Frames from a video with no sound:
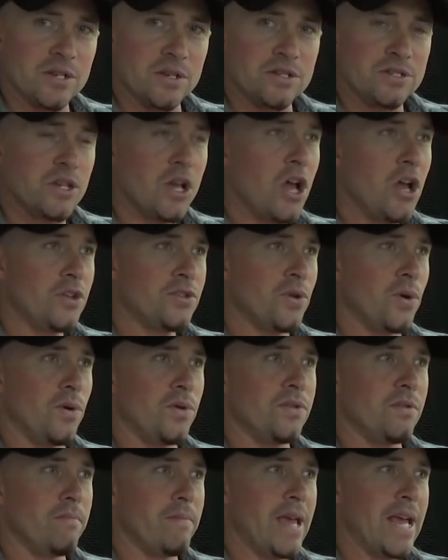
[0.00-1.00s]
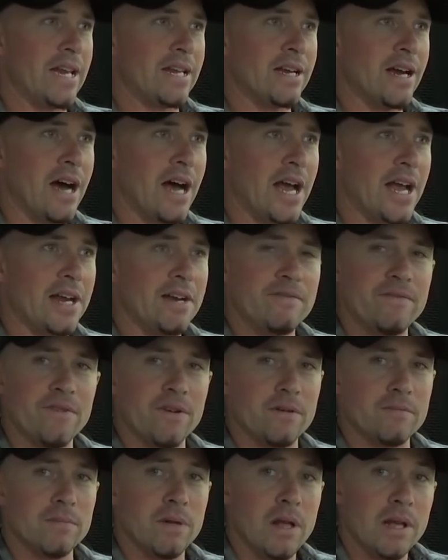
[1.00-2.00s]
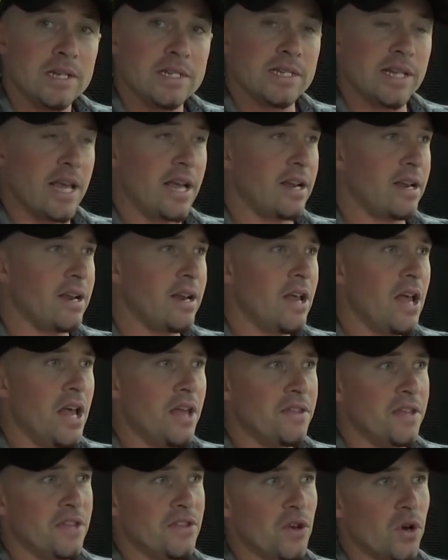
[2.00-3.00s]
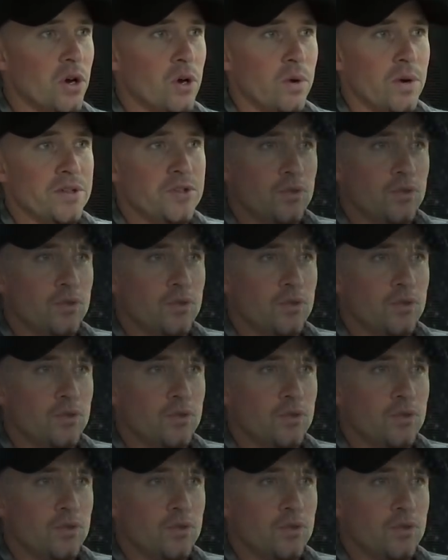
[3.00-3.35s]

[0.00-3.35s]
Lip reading: it's told to mankind from Satan, that they're going